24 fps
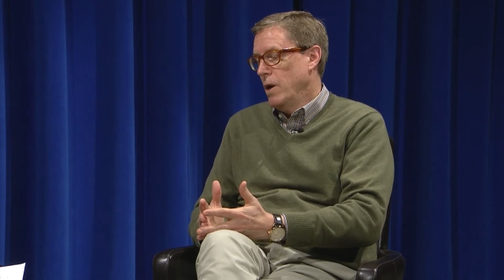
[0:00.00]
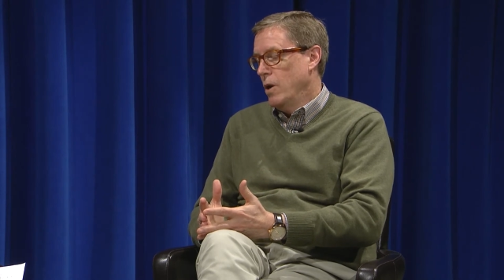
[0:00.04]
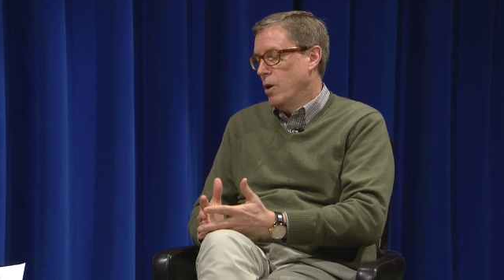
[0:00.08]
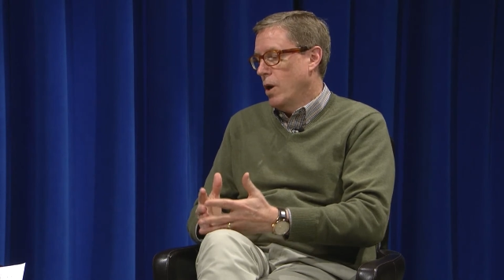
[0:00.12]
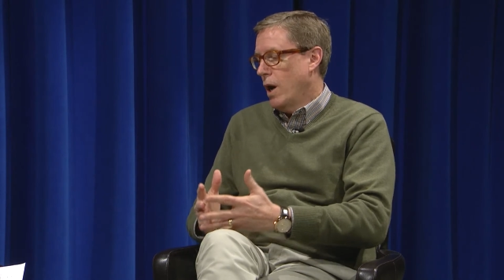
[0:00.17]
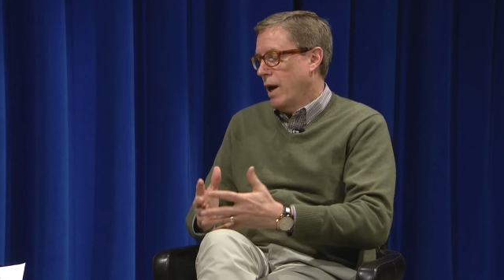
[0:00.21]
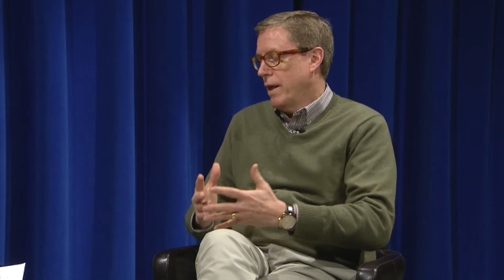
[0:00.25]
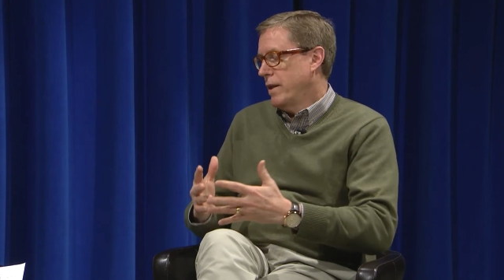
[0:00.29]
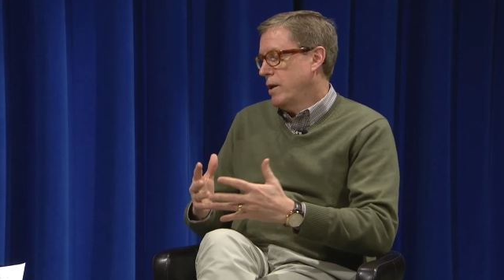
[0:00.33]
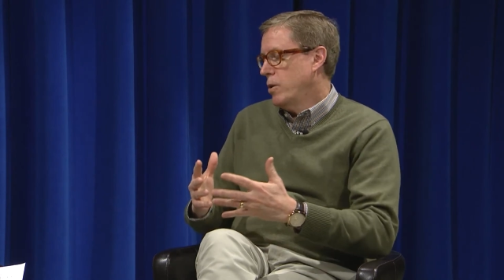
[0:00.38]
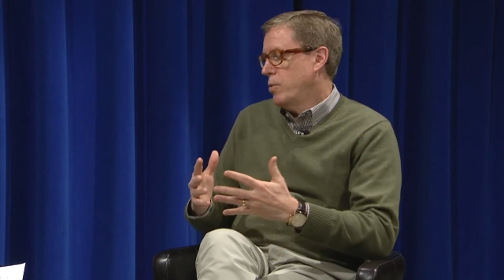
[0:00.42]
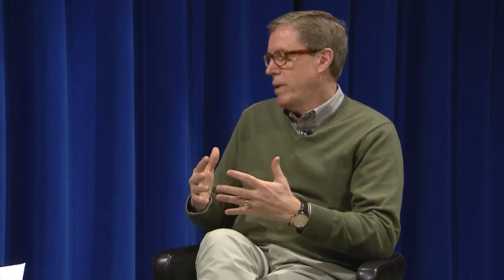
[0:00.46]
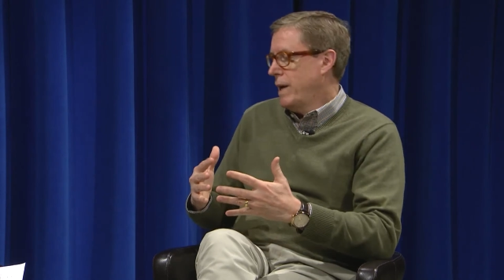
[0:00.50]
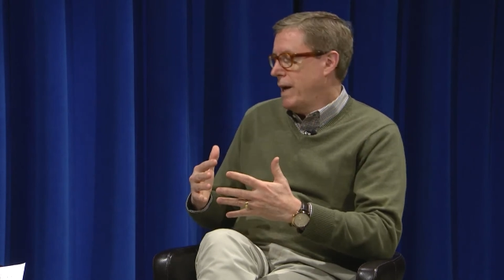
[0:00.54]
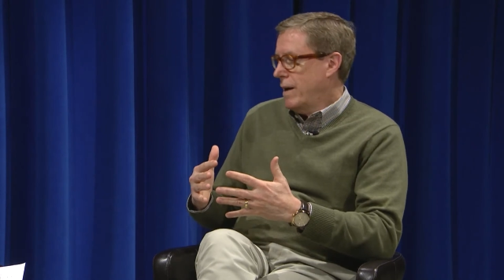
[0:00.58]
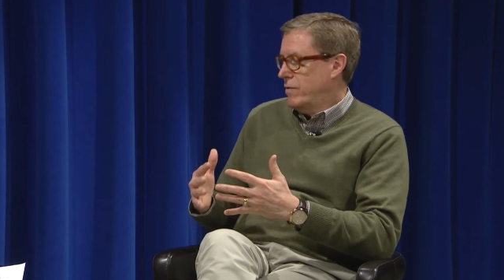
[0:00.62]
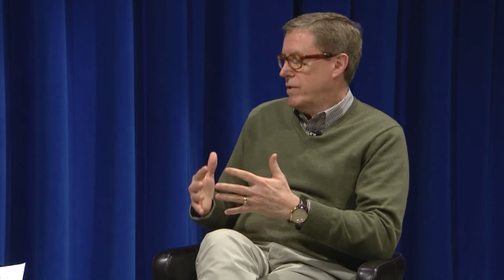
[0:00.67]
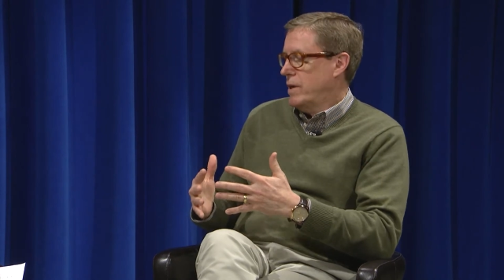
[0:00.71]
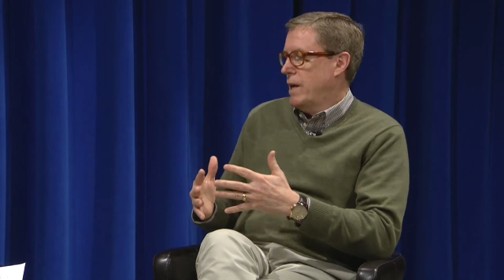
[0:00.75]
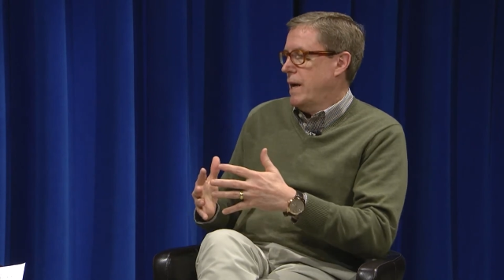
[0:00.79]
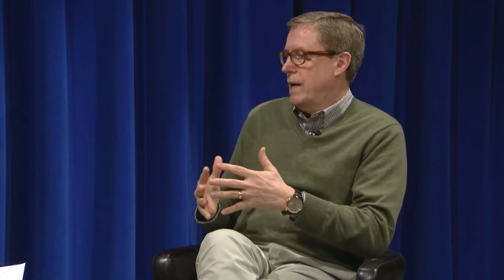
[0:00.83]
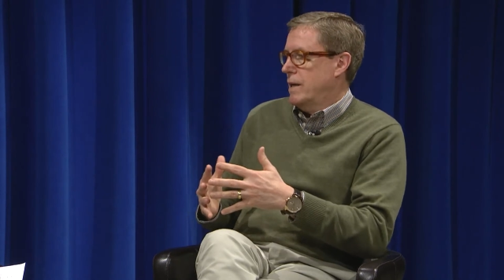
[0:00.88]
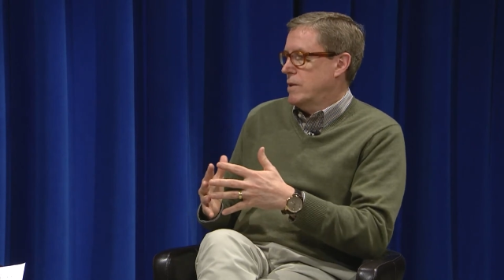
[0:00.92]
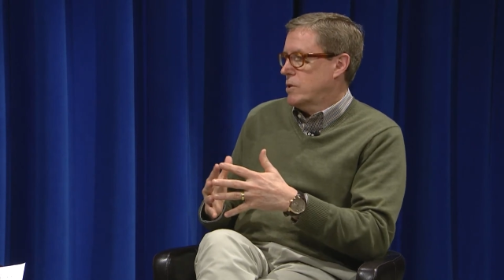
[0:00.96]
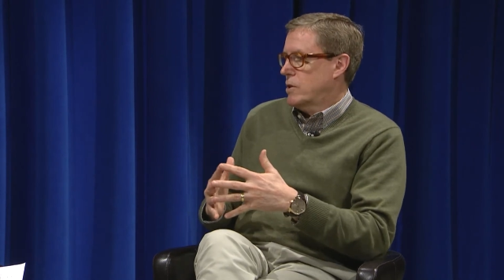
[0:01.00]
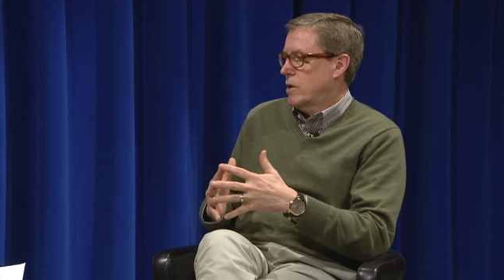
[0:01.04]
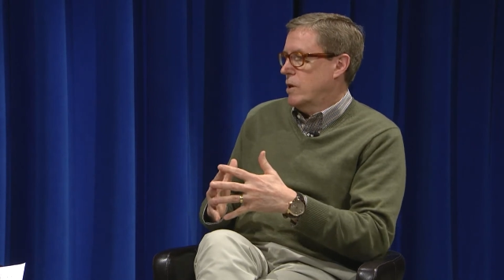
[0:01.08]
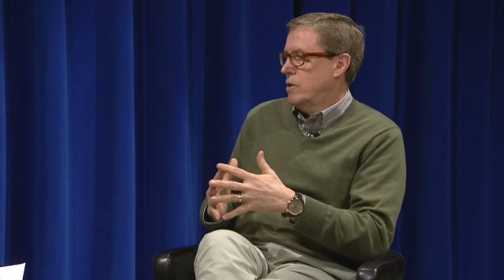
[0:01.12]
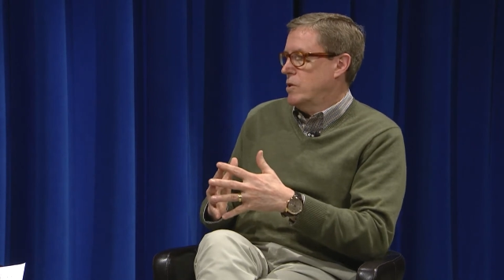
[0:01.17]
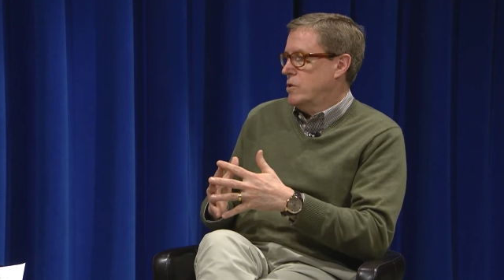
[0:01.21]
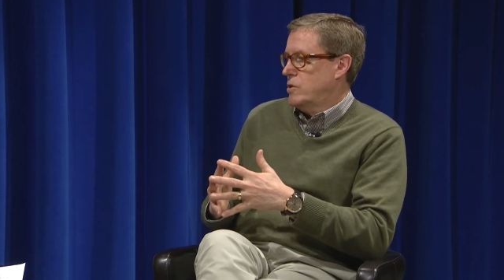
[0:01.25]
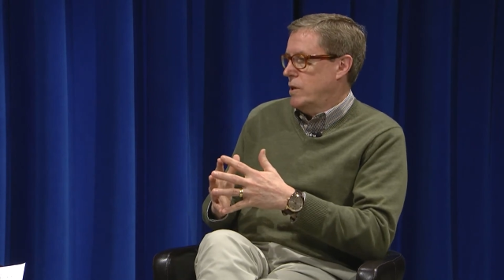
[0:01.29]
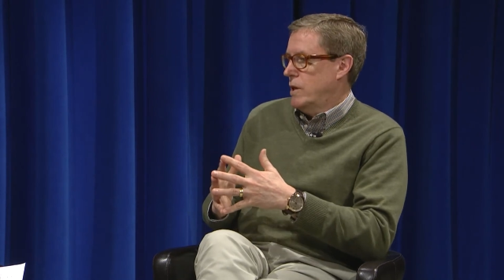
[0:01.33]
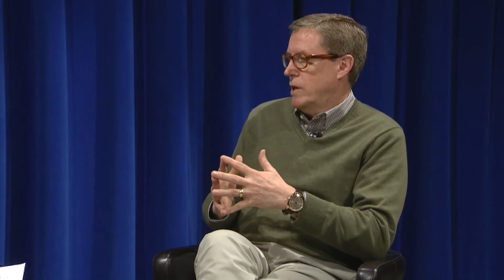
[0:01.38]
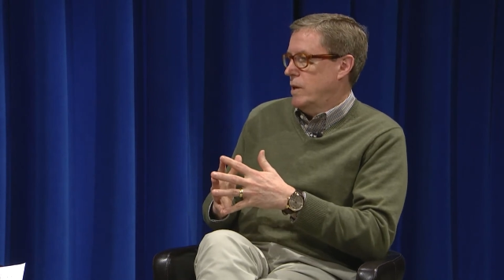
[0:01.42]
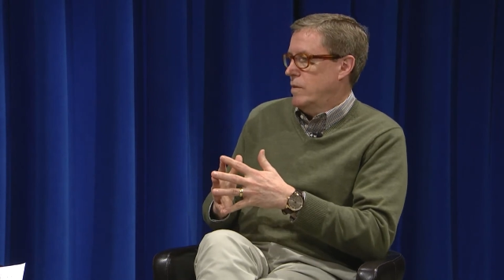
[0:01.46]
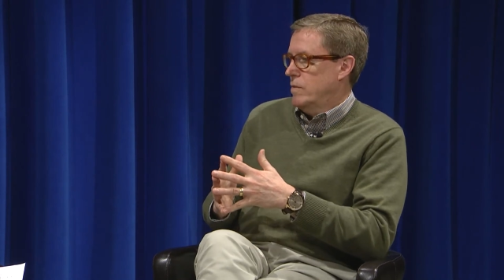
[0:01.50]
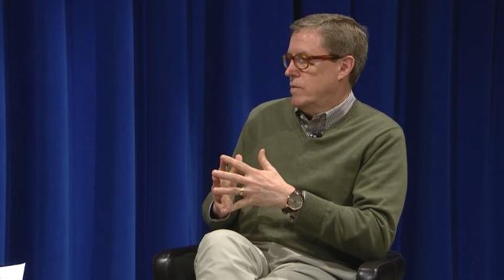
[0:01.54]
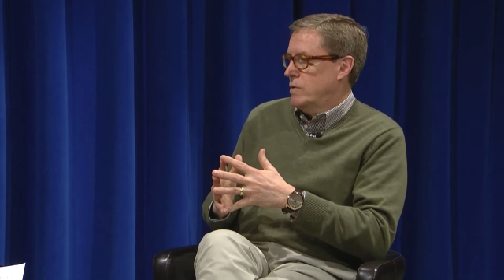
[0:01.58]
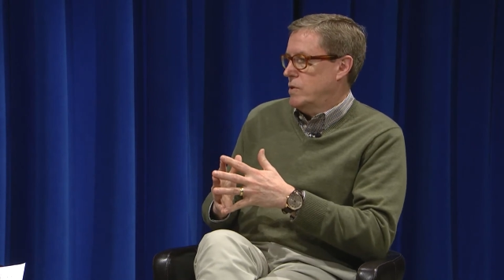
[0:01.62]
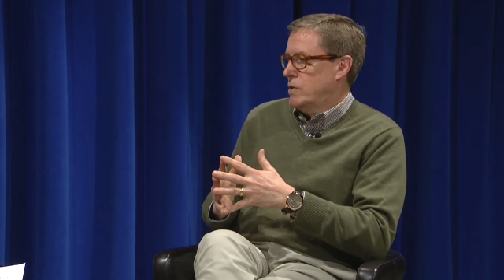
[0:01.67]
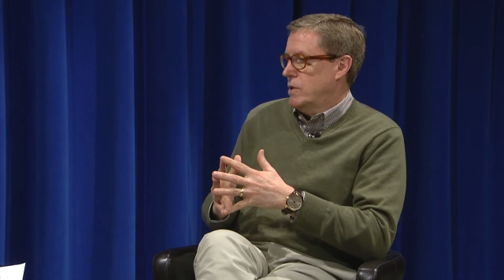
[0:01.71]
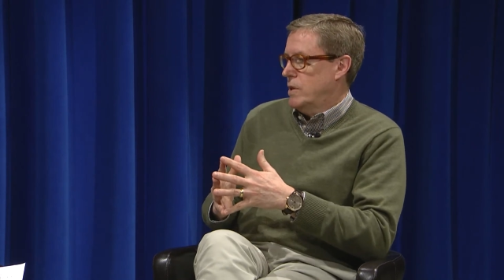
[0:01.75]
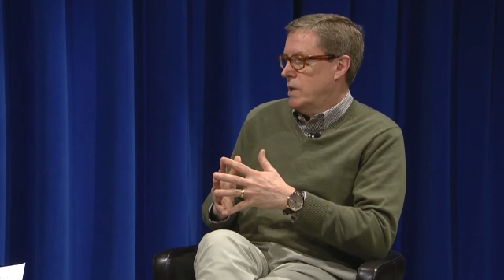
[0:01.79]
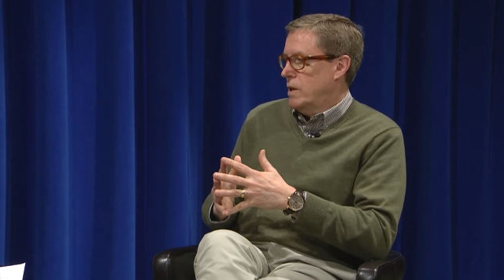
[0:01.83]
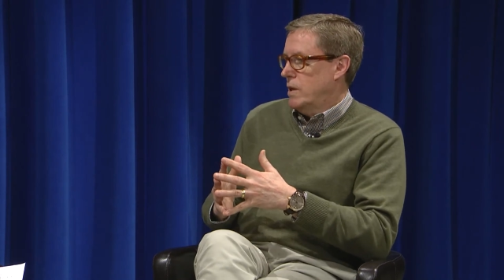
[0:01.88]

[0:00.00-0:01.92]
I think we have to ask ourselves,